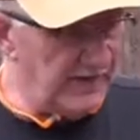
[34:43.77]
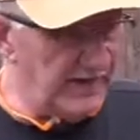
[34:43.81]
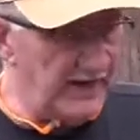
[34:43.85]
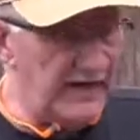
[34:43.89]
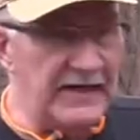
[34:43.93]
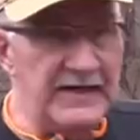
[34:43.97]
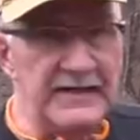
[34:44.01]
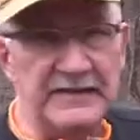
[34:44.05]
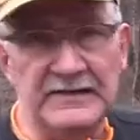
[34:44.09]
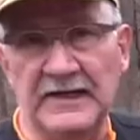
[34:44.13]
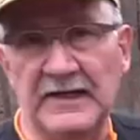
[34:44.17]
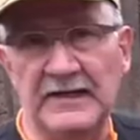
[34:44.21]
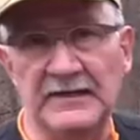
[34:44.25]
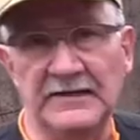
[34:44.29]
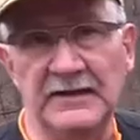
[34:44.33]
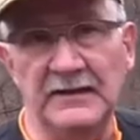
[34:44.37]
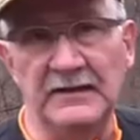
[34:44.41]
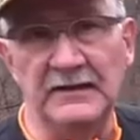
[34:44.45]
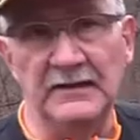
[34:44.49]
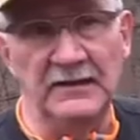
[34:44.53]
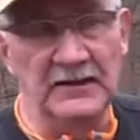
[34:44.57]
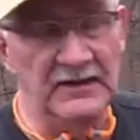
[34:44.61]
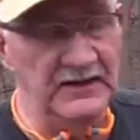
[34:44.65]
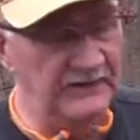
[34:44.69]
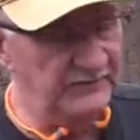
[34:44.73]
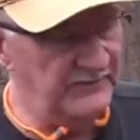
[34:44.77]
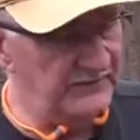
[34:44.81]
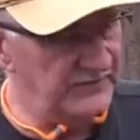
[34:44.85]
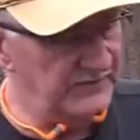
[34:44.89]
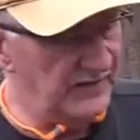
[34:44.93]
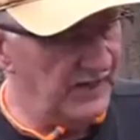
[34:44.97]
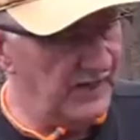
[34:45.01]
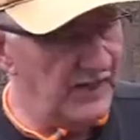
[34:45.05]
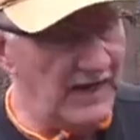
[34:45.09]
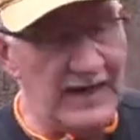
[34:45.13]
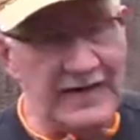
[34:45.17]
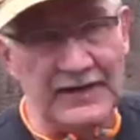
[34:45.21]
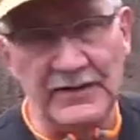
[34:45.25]
hate 1911s.
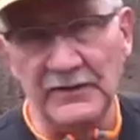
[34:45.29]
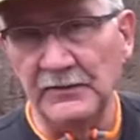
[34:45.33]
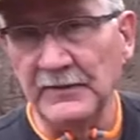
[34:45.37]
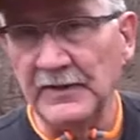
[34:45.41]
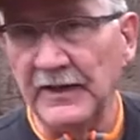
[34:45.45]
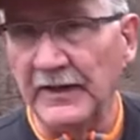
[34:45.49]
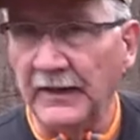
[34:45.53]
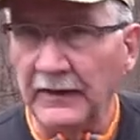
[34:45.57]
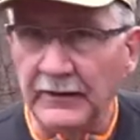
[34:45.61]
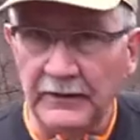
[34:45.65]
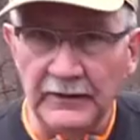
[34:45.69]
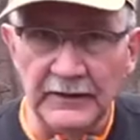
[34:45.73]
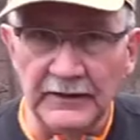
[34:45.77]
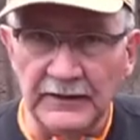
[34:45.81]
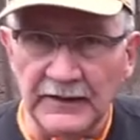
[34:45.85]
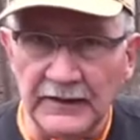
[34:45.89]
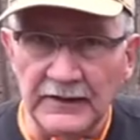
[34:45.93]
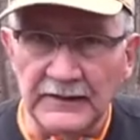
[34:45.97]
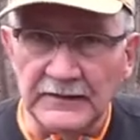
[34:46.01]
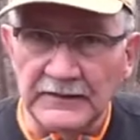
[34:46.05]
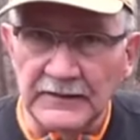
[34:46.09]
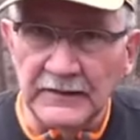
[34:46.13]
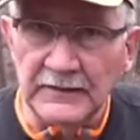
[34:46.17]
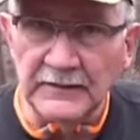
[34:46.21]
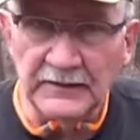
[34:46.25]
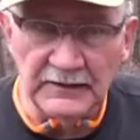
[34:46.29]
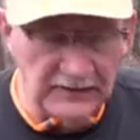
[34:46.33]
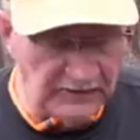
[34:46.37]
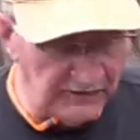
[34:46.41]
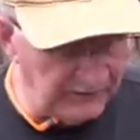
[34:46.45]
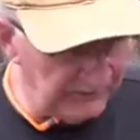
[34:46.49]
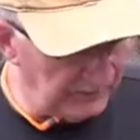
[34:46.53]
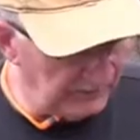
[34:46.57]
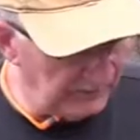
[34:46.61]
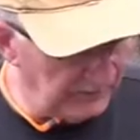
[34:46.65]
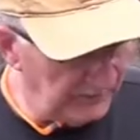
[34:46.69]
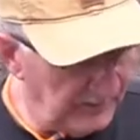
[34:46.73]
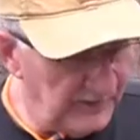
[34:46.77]
I don't carry a
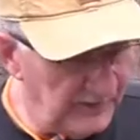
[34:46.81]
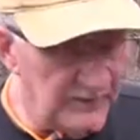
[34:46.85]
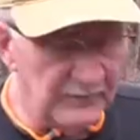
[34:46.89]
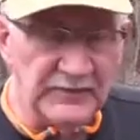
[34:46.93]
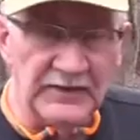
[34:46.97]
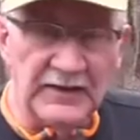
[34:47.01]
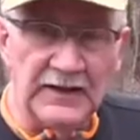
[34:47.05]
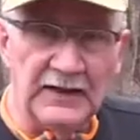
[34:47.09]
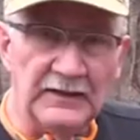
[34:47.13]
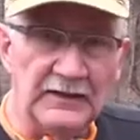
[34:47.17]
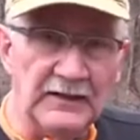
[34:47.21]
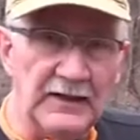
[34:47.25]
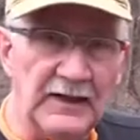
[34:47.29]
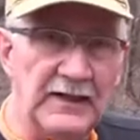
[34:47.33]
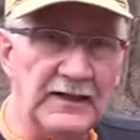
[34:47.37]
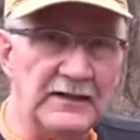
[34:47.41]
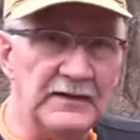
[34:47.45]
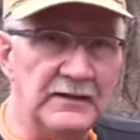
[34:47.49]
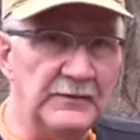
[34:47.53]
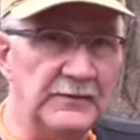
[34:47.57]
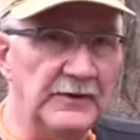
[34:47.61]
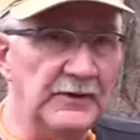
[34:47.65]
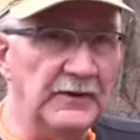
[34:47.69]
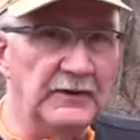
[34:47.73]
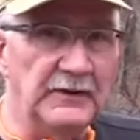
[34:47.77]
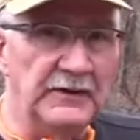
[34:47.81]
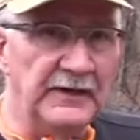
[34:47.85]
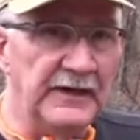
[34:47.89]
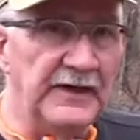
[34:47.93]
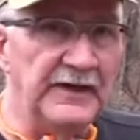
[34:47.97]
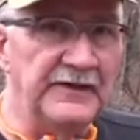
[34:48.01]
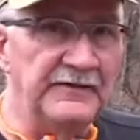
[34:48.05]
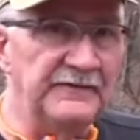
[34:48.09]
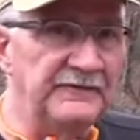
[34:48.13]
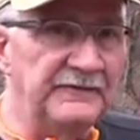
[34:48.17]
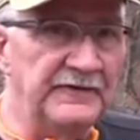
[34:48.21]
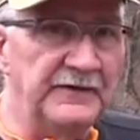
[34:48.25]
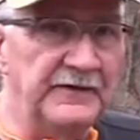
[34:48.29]
1911, but I like them. They're a
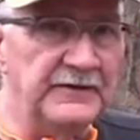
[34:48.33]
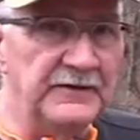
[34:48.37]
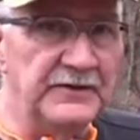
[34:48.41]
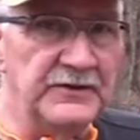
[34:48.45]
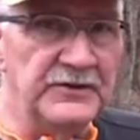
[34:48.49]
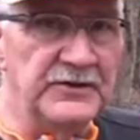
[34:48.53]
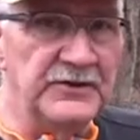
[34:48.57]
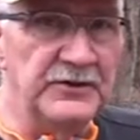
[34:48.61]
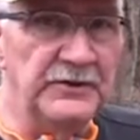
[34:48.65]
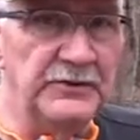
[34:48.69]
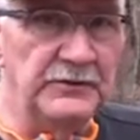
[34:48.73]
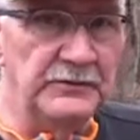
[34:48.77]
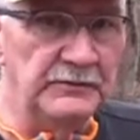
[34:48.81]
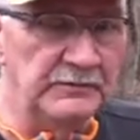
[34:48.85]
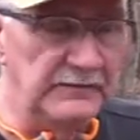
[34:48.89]
lot of fun to shoot,